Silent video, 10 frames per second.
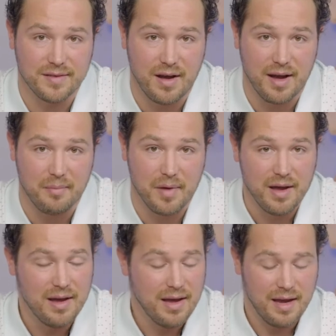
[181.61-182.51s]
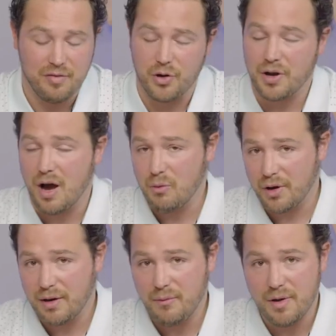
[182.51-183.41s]
time. If they're not
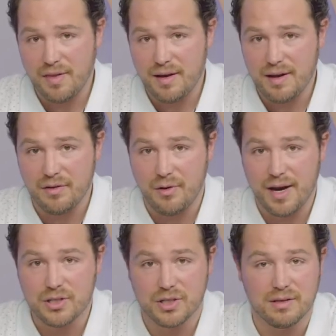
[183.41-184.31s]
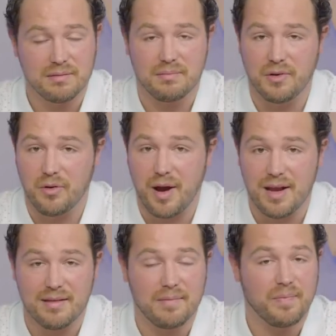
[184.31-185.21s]
working with any other agent,
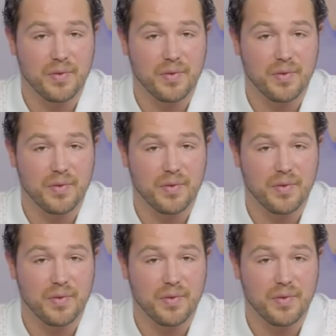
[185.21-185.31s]
great,